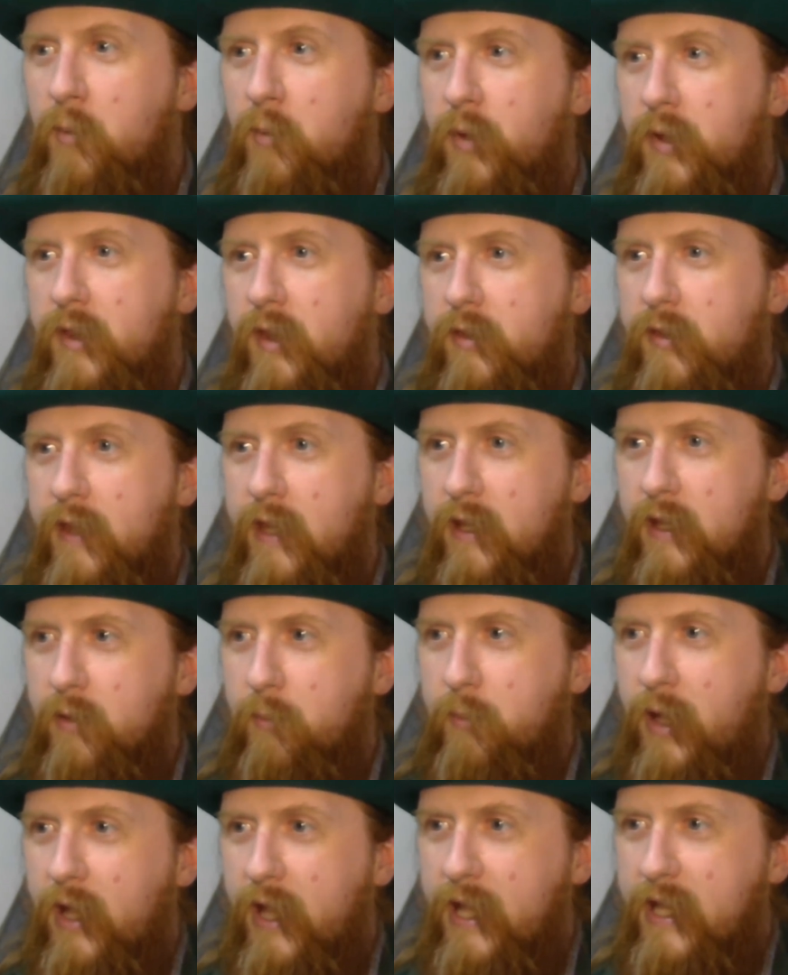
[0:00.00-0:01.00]
But the thing
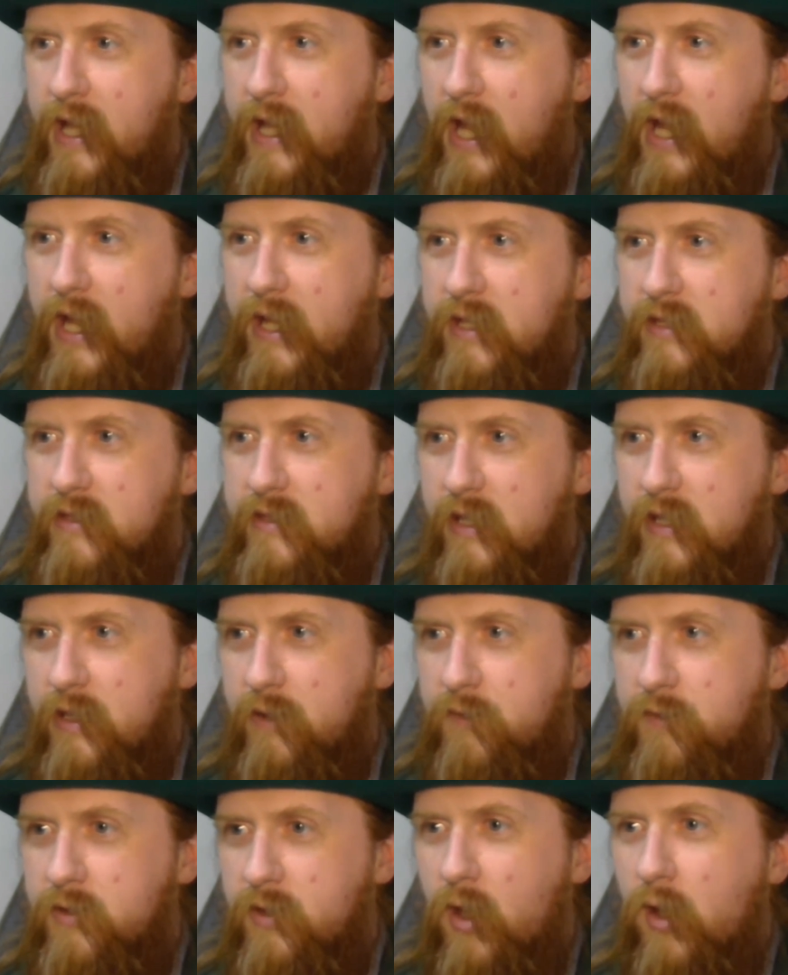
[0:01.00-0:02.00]
about AI is that
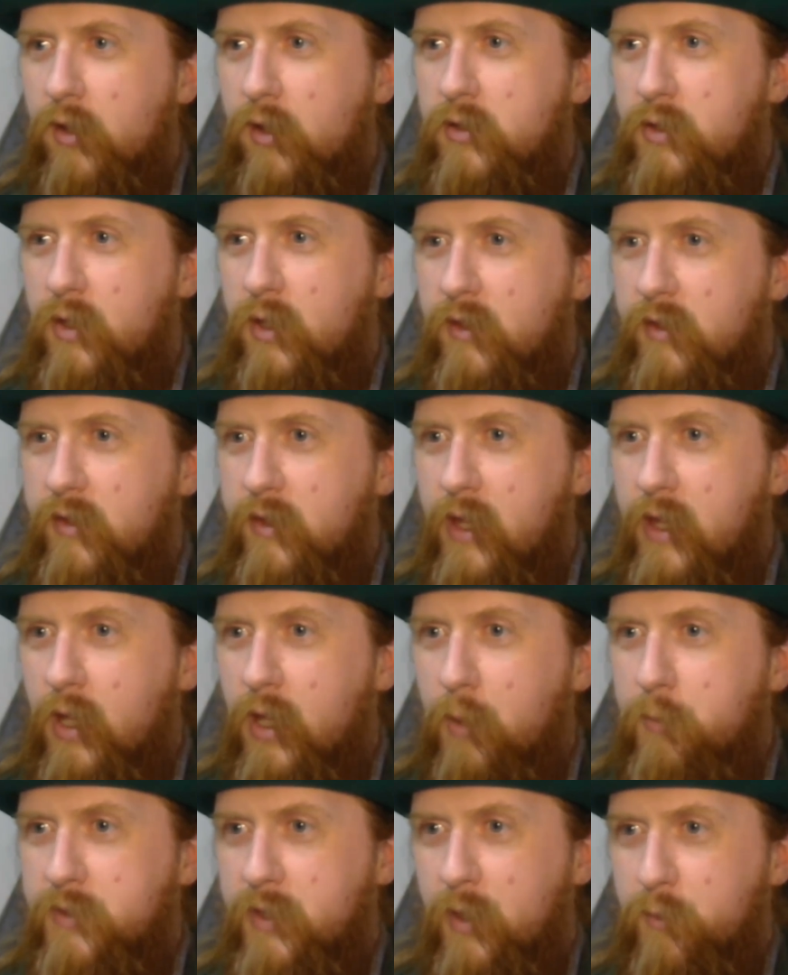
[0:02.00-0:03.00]
as long as you can think
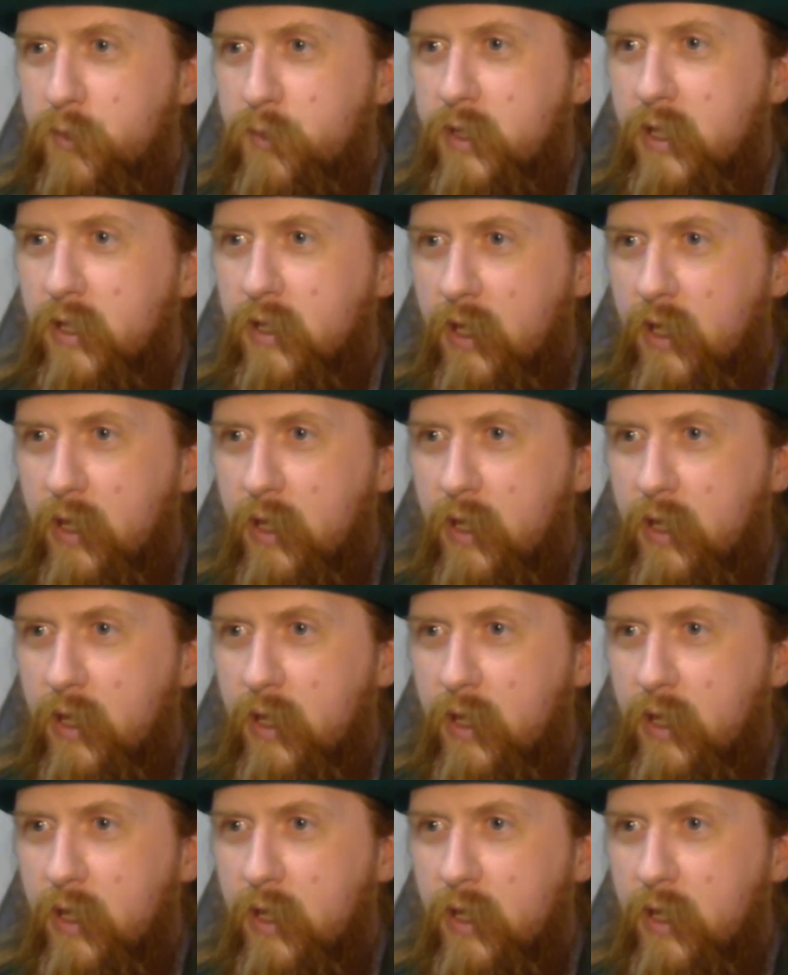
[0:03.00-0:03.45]
up something,